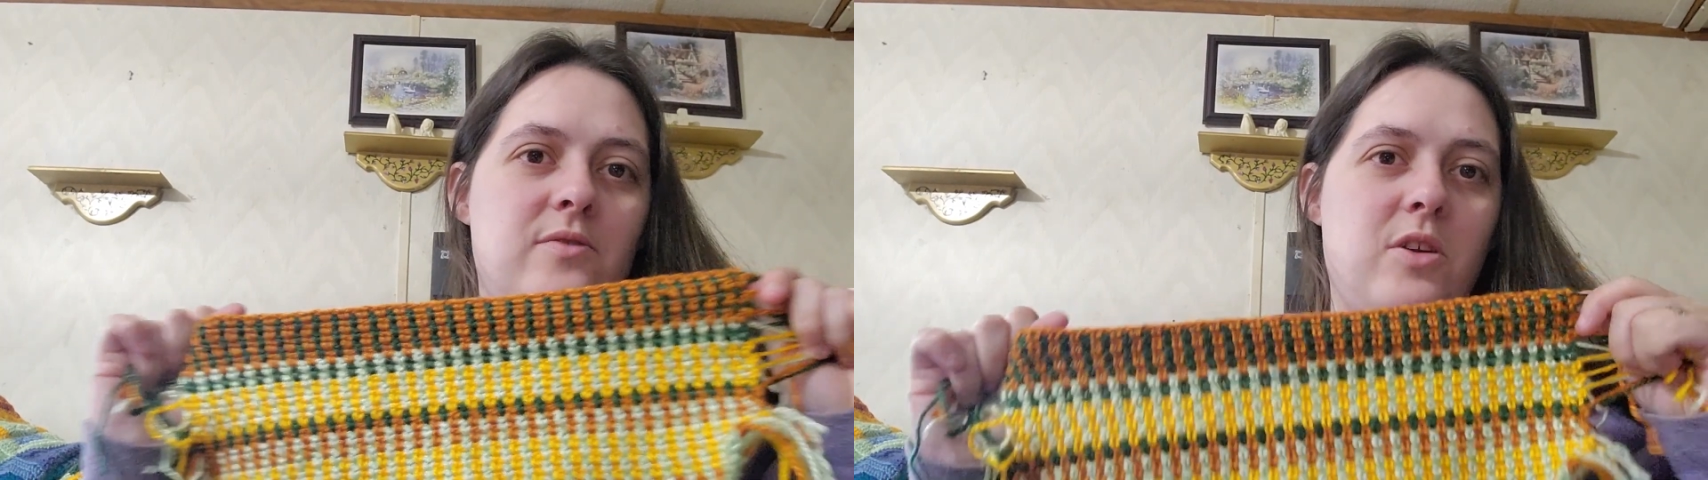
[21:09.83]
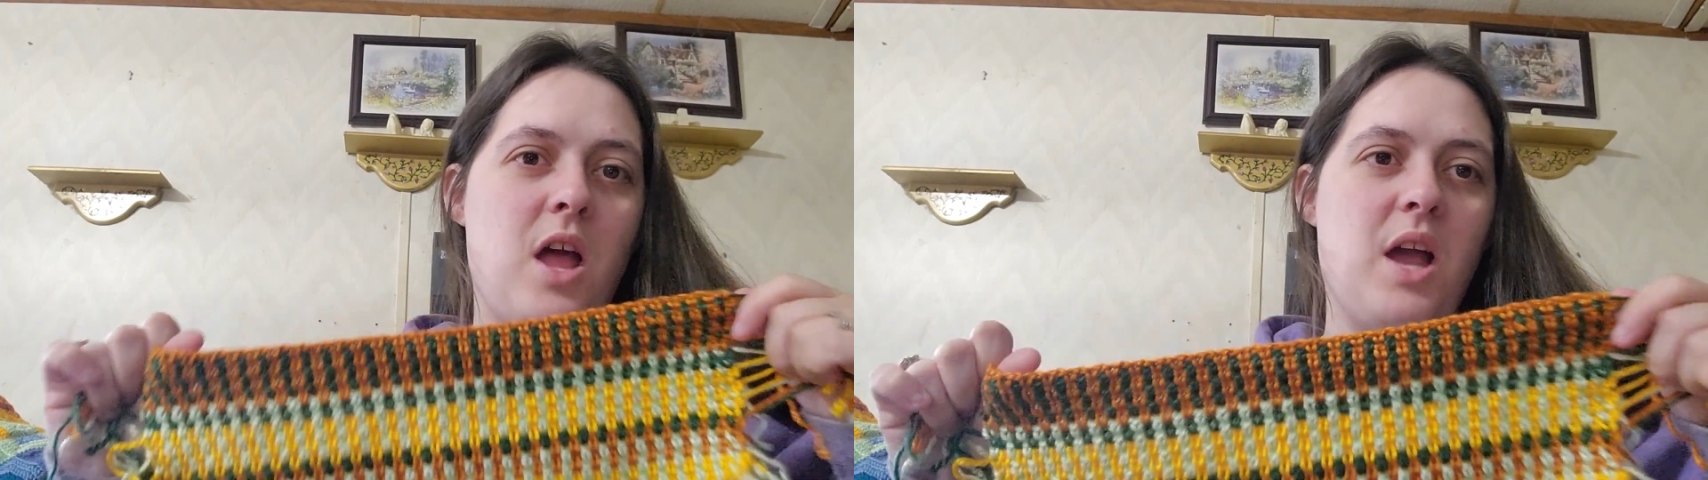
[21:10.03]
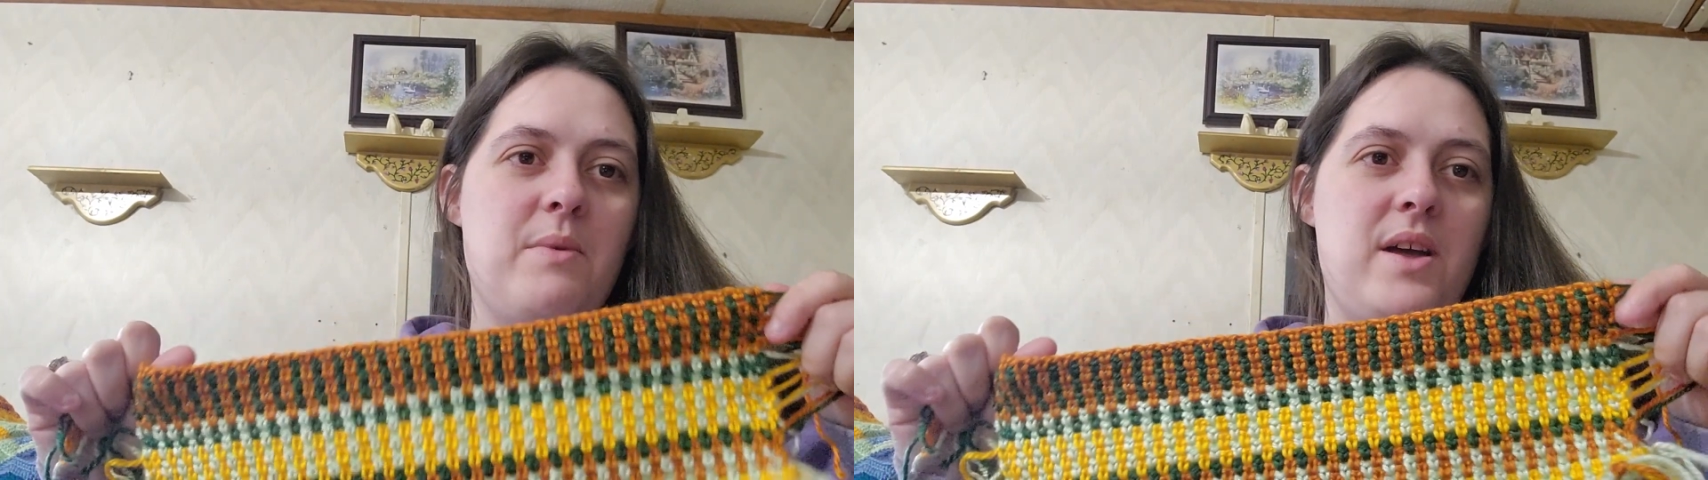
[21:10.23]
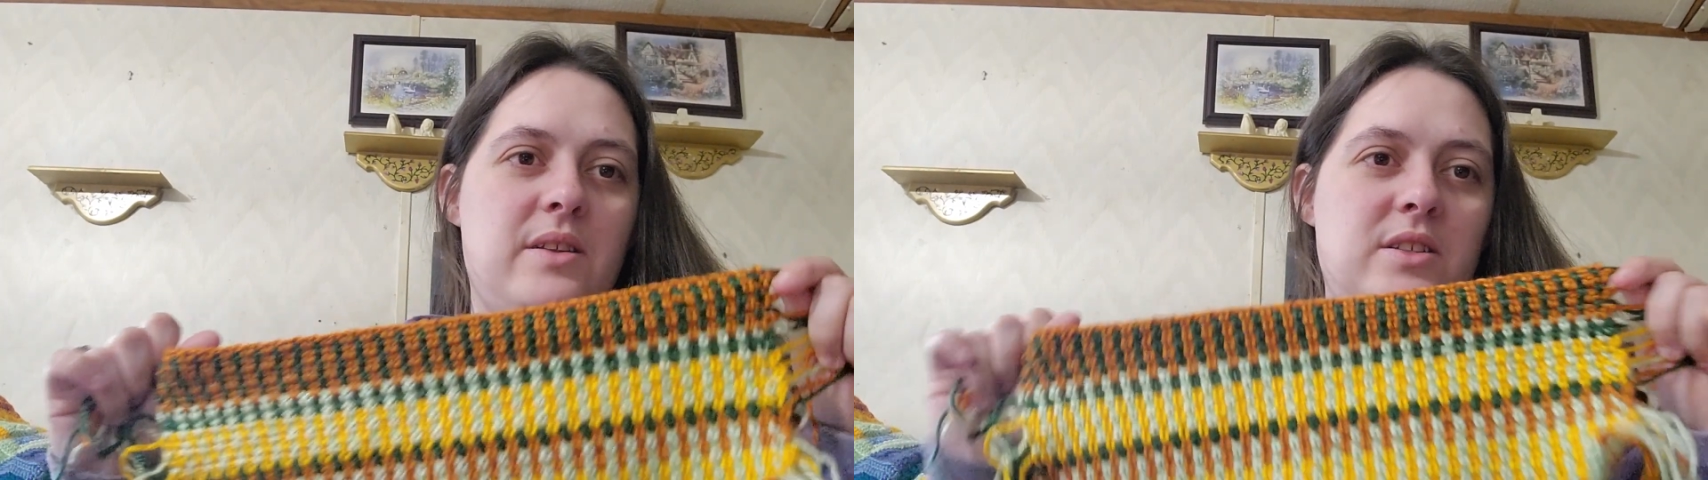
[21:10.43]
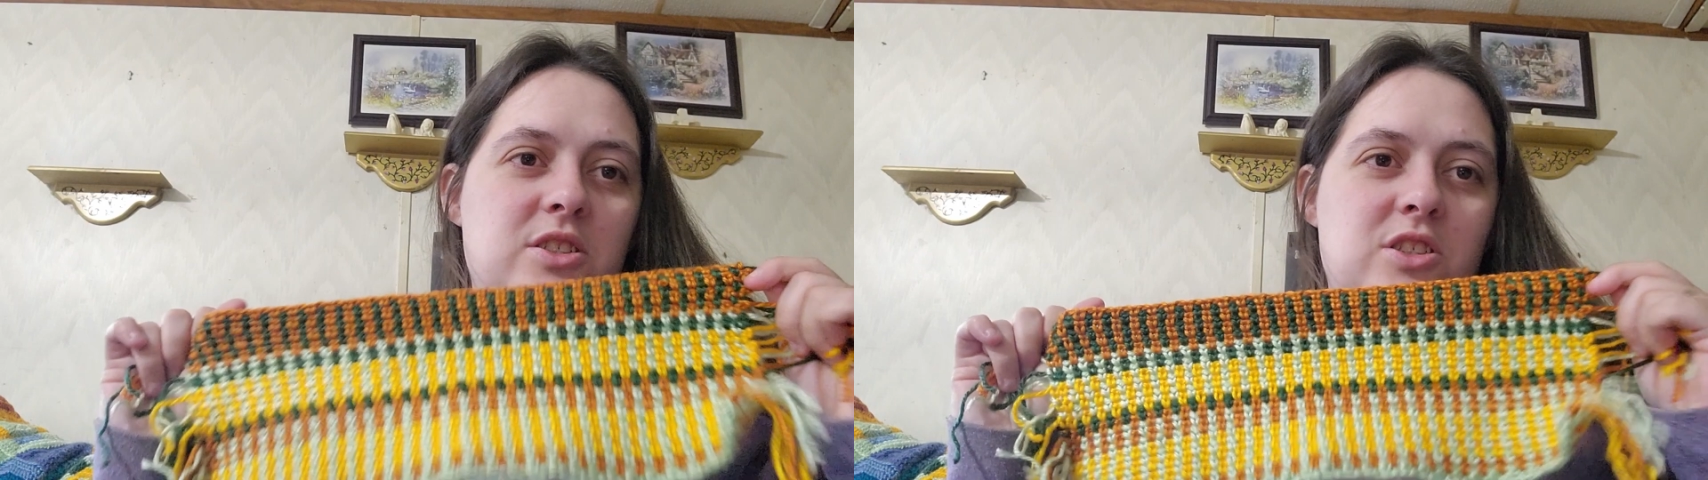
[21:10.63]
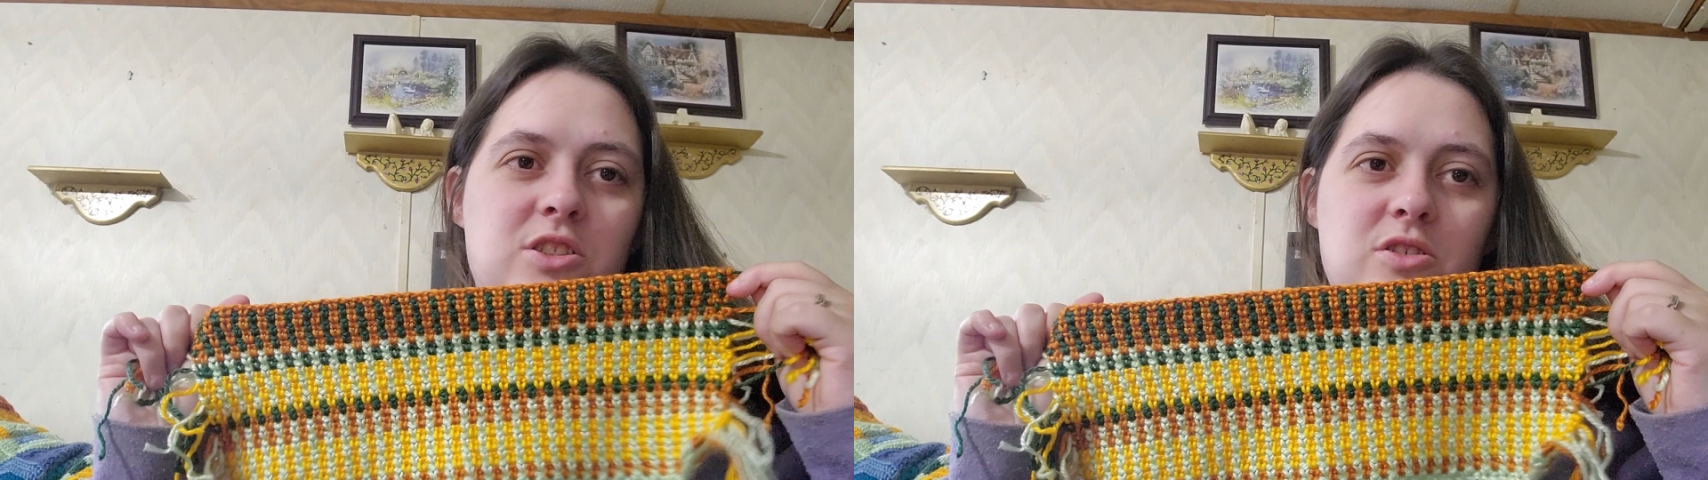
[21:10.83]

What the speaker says: Like a bed, and just